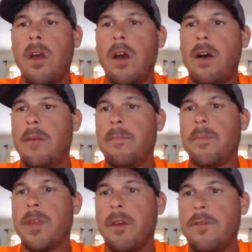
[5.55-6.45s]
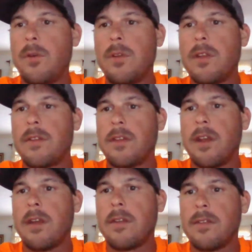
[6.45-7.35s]
A few of these
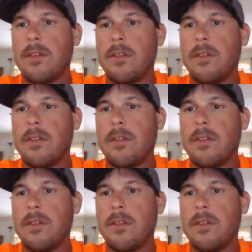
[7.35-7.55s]
things